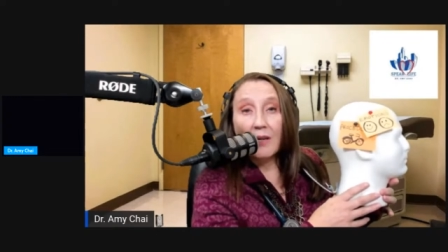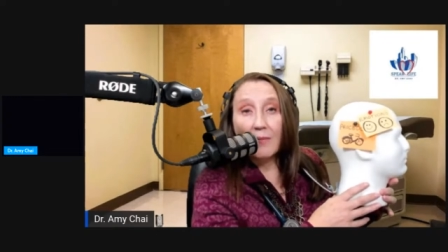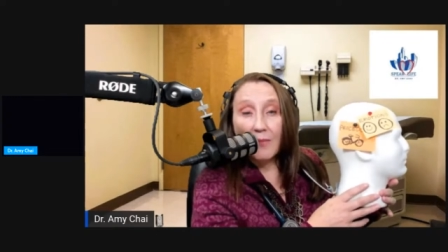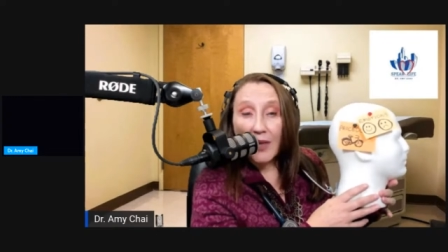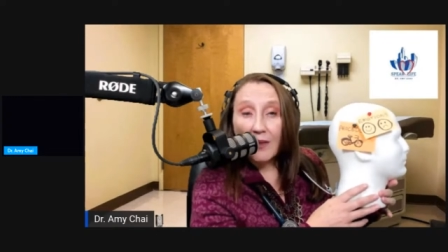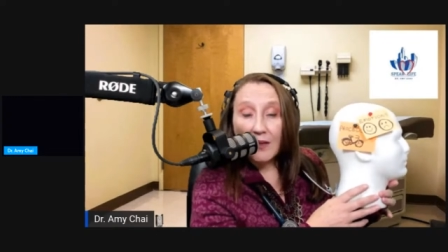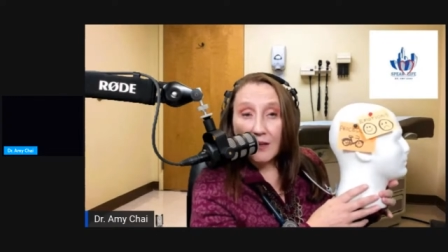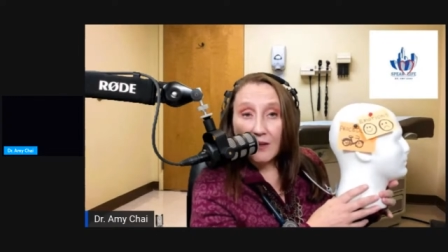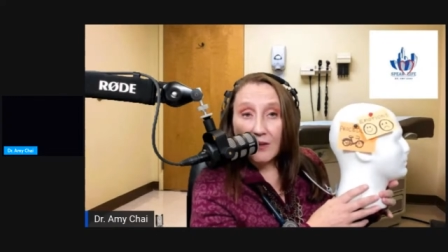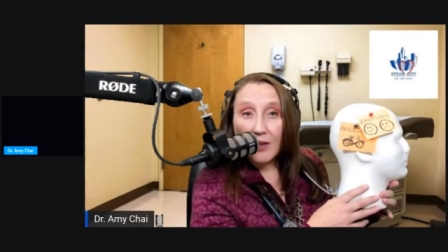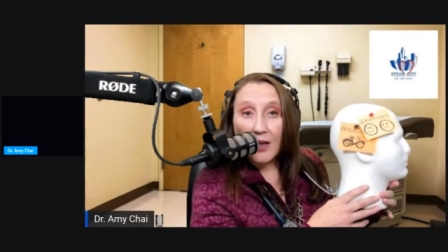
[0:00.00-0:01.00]

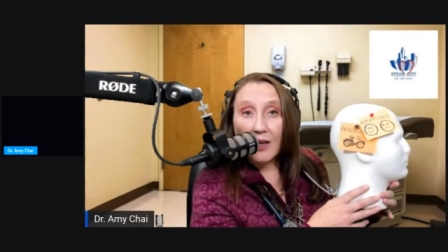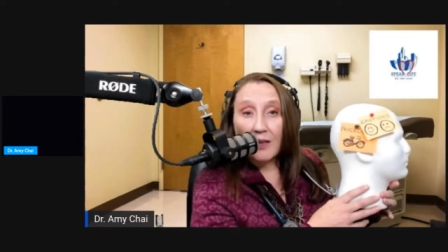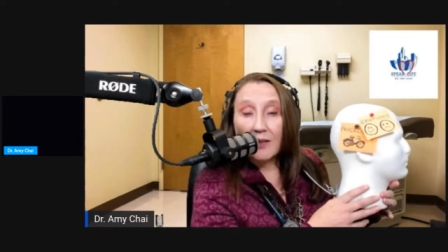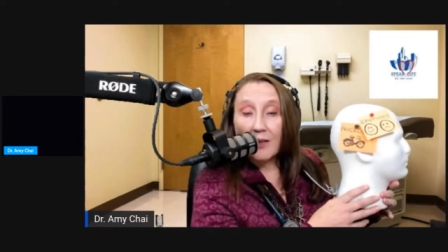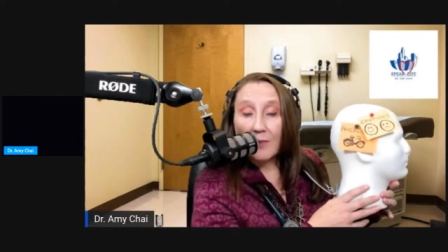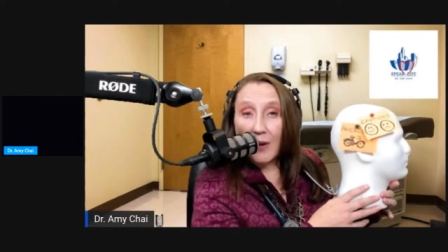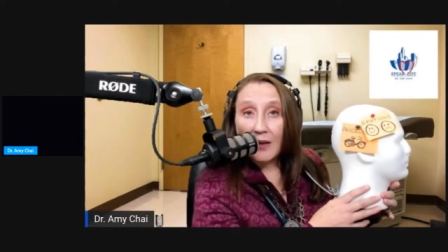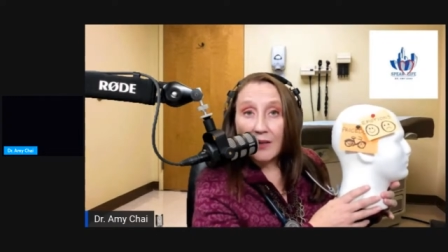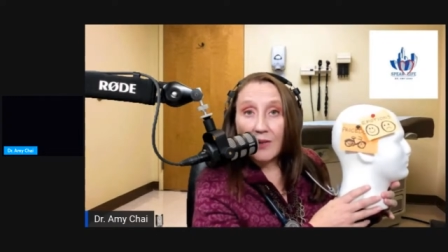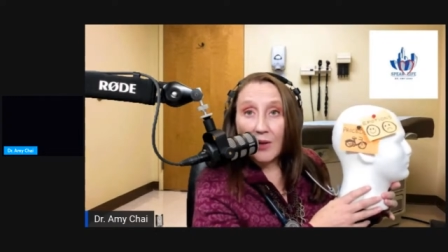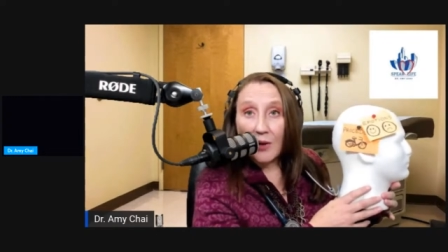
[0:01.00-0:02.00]
Methadone and
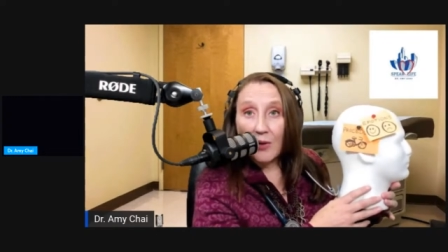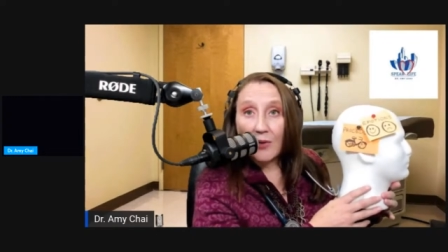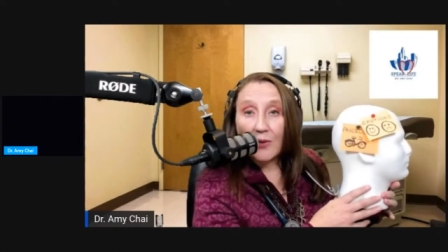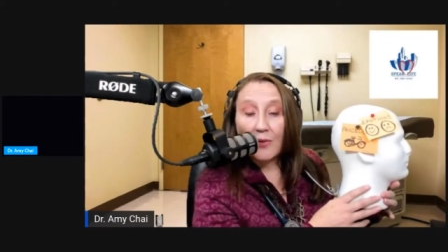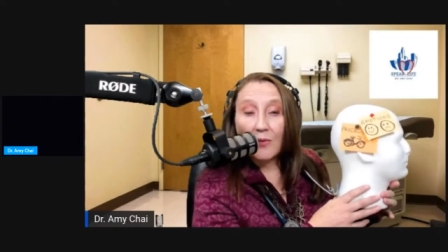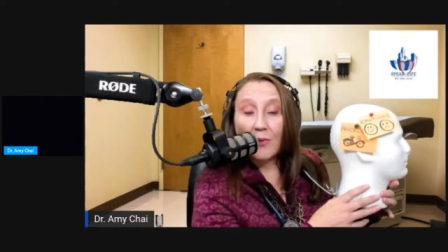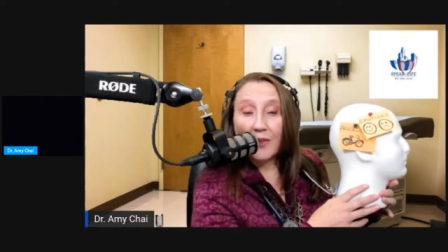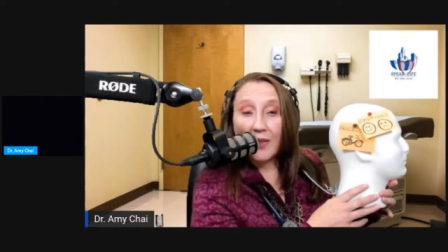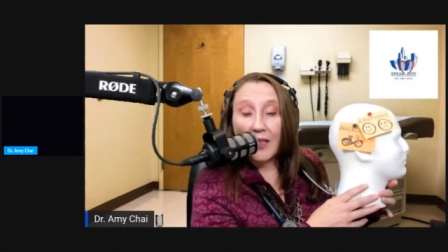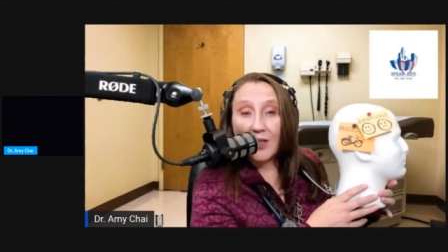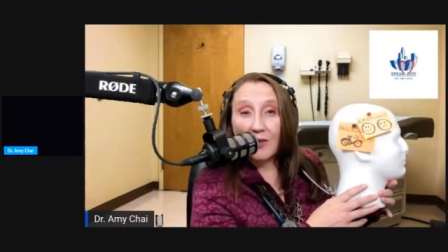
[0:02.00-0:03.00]
Suboxone, what
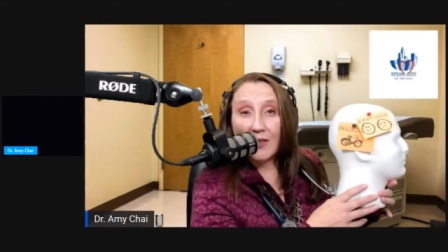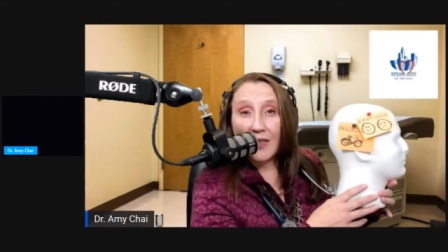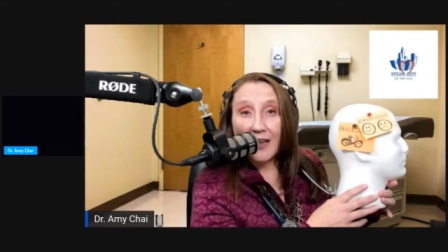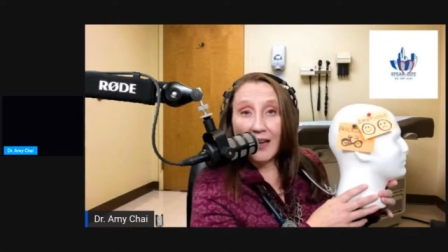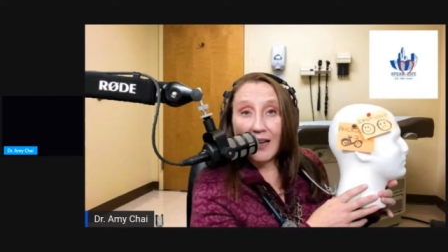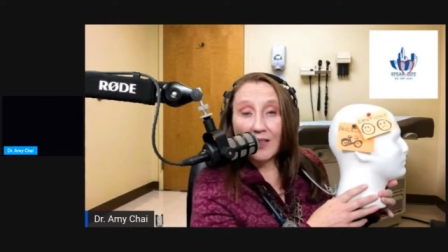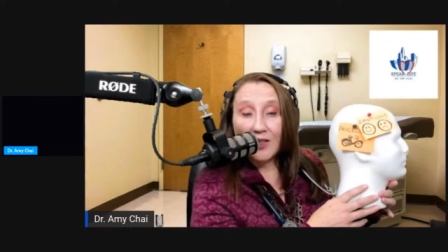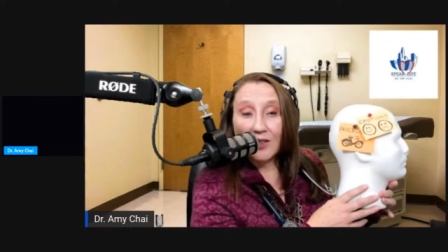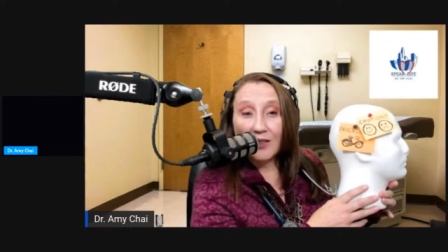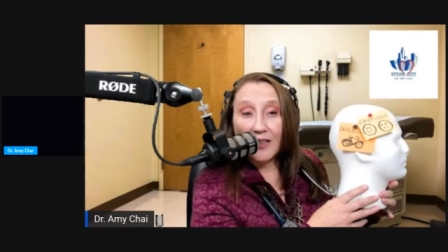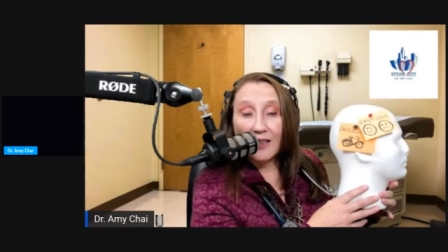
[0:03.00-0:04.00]
they do is they
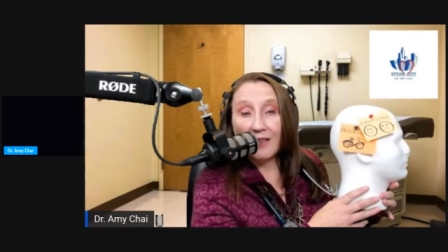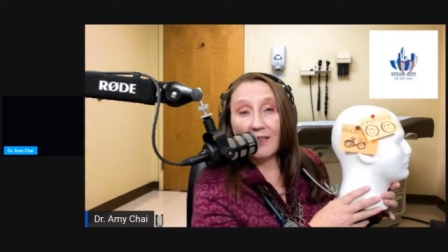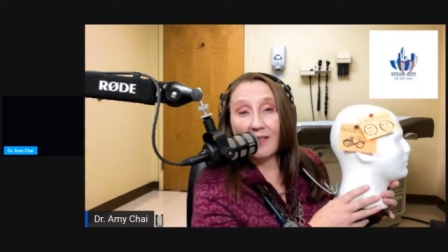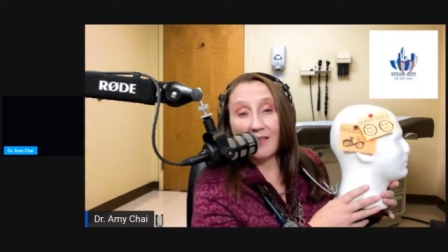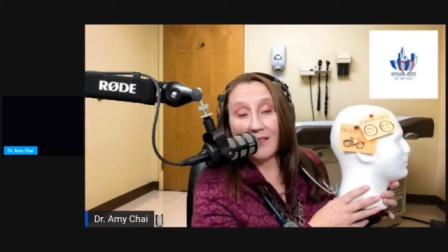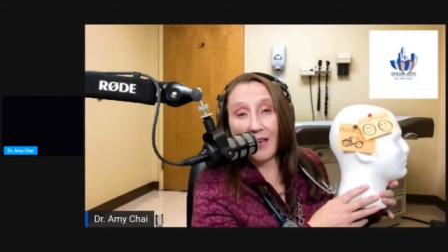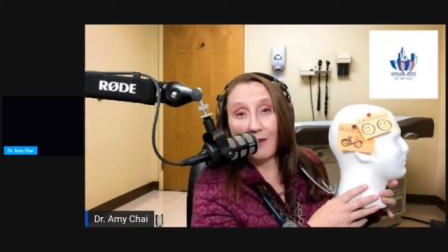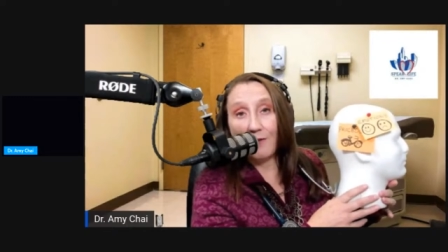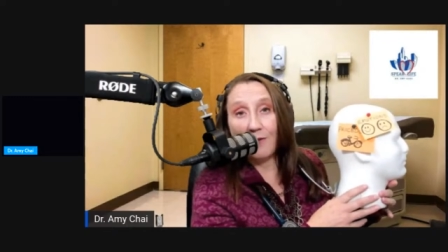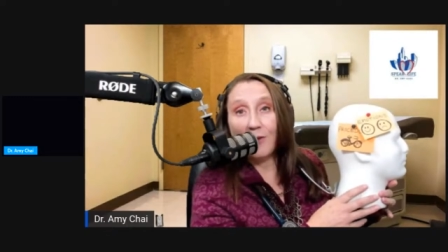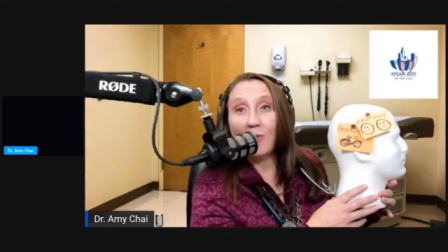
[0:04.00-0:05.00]
actually
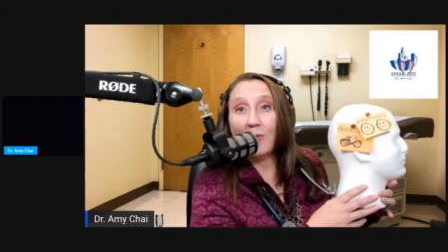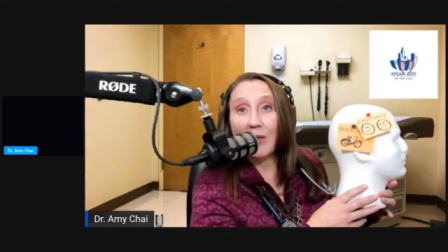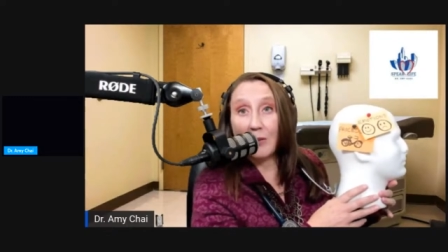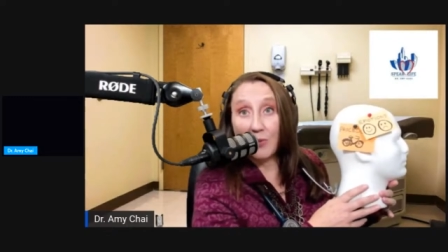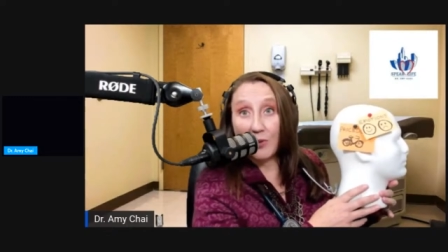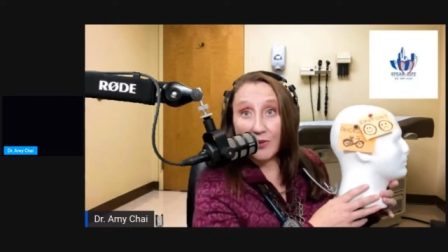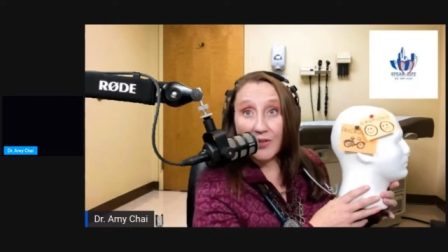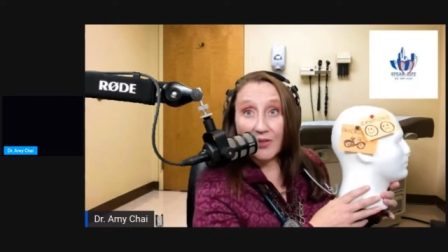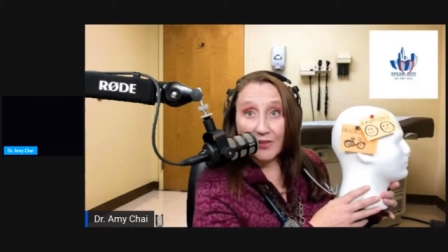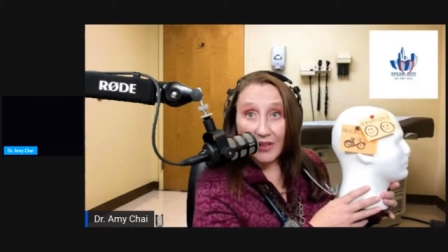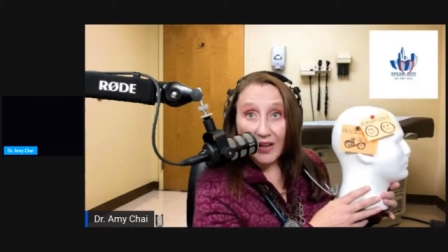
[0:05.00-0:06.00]
save people's
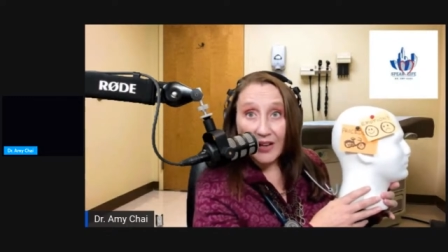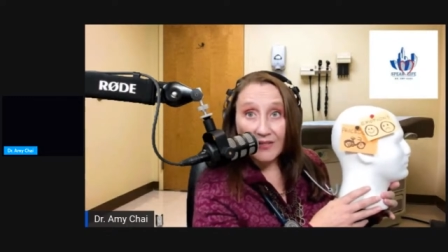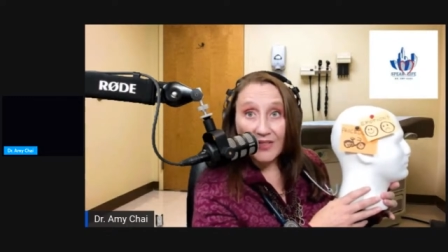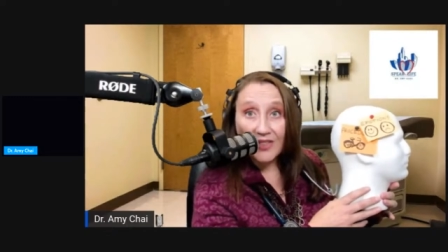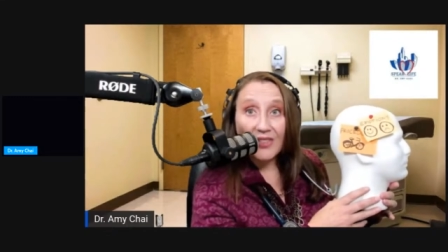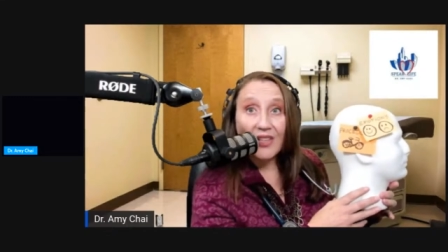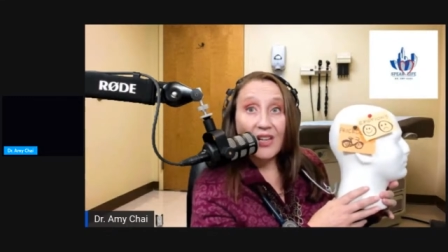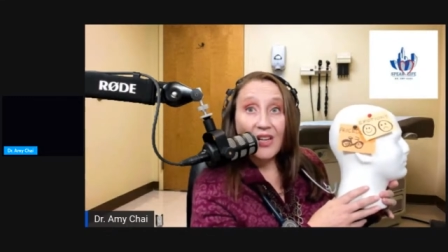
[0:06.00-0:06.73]
lives,